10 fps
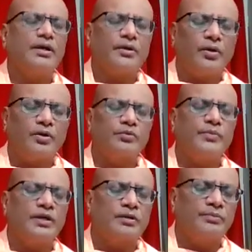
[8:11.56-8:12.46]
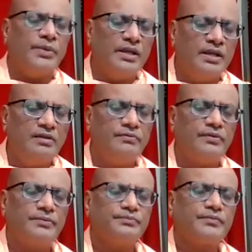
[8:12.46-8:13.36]
not mere belief.
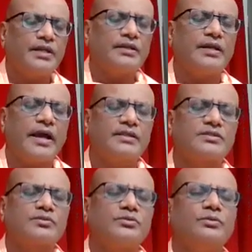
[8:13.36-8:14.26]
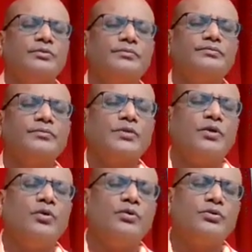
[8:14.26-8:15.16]
It has to
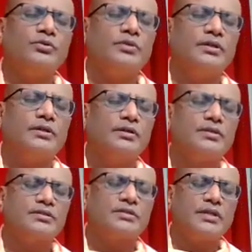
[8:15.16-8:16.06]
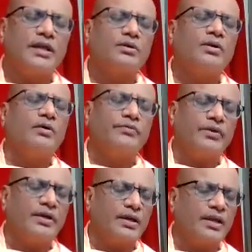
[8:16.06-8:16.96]
go to the state of
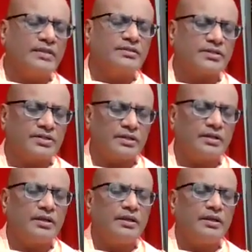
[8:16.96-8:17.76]
realization,